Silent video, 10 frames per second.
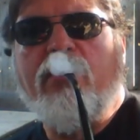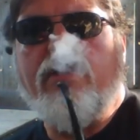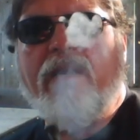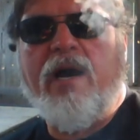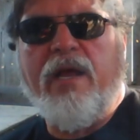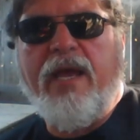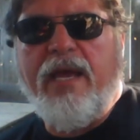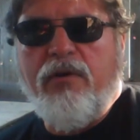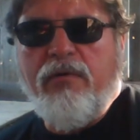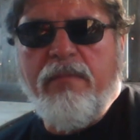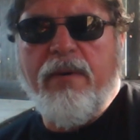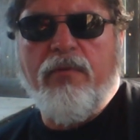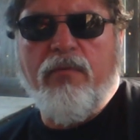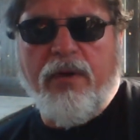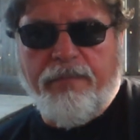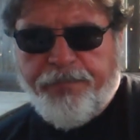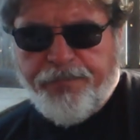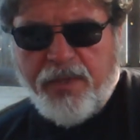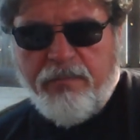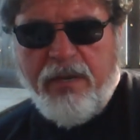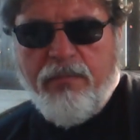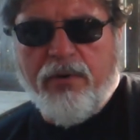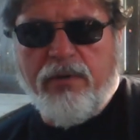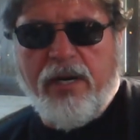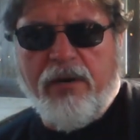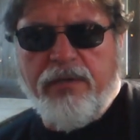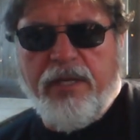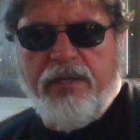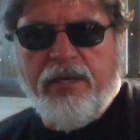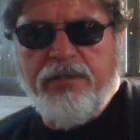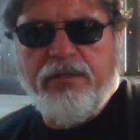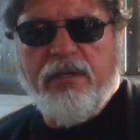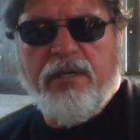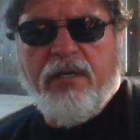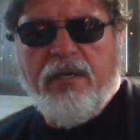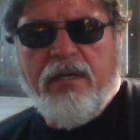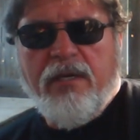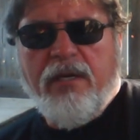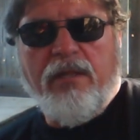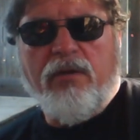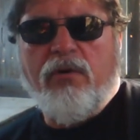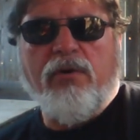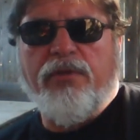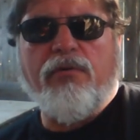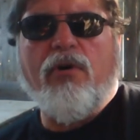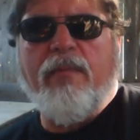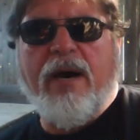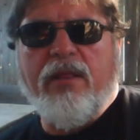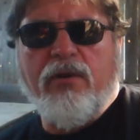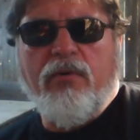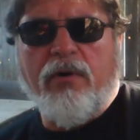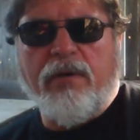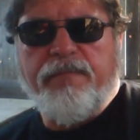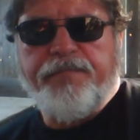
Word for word: to God, "Hey, you remember when Pete Bertolaro did this?" And the Lord will throw him out of the court